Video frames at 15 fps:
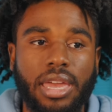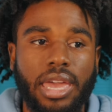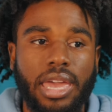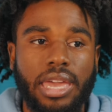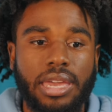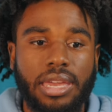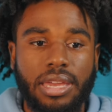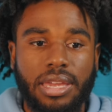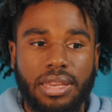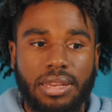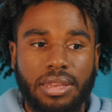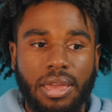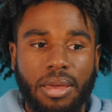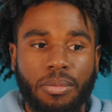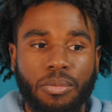
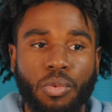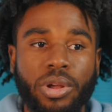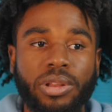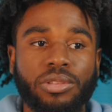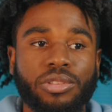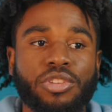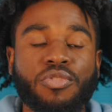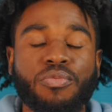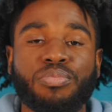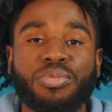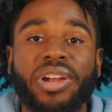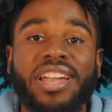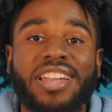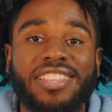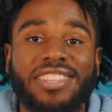And when you
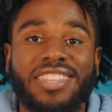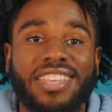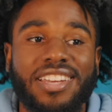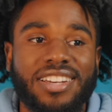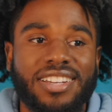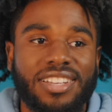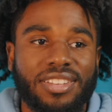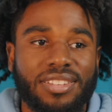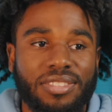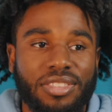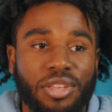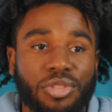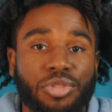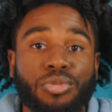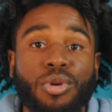bring the
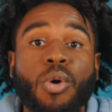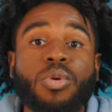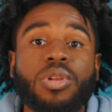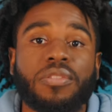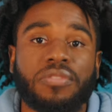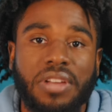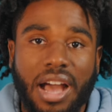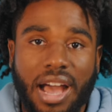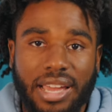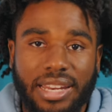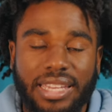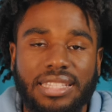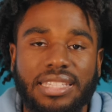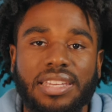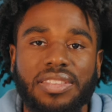throne of God
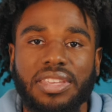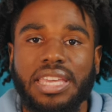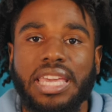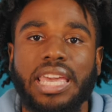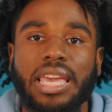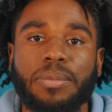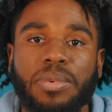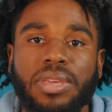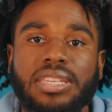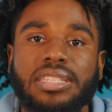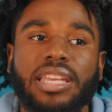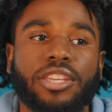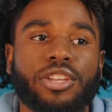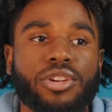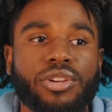into the camp, it is
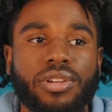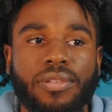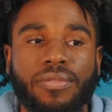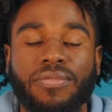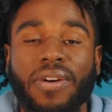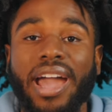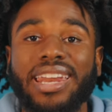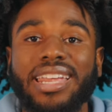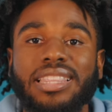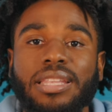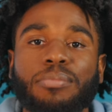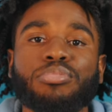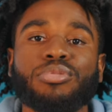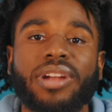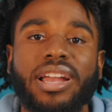like you're inviting the
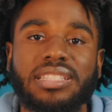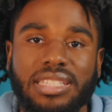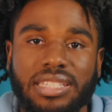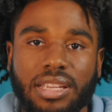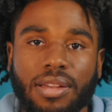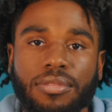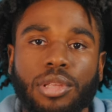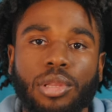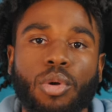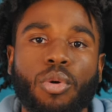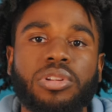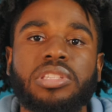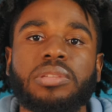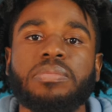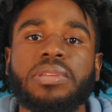presence of the
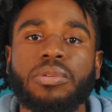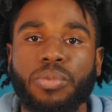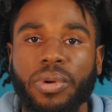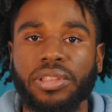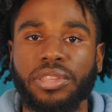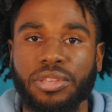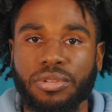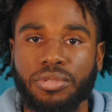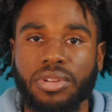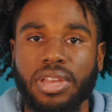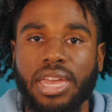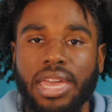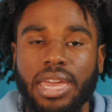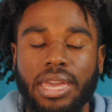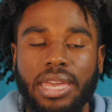Lord to be with you.
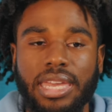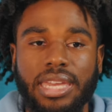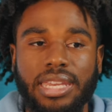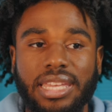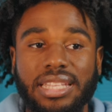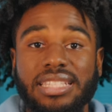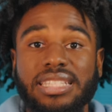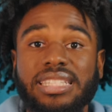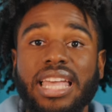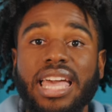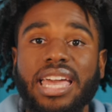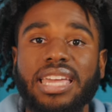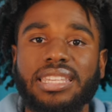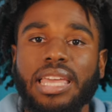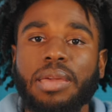And
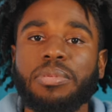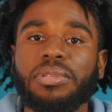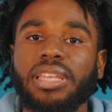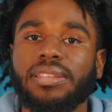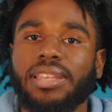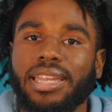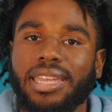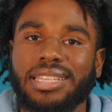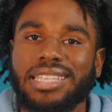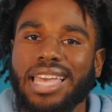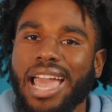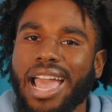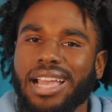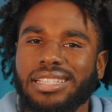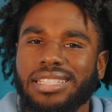instead, they believe that it's
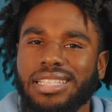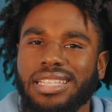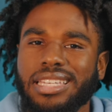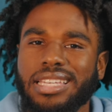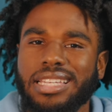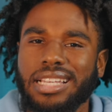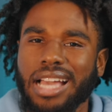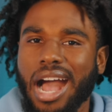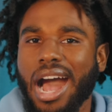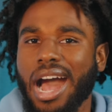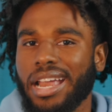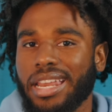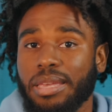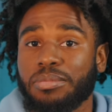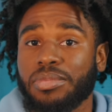actually
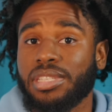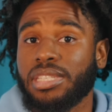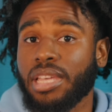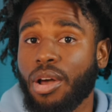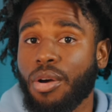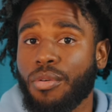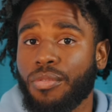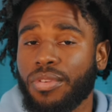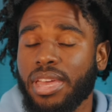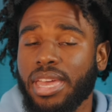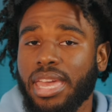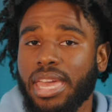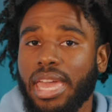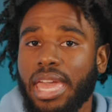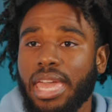God himself,
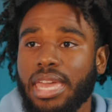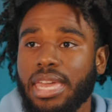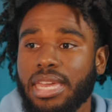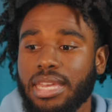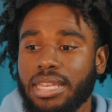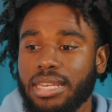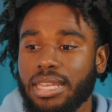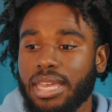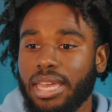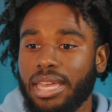and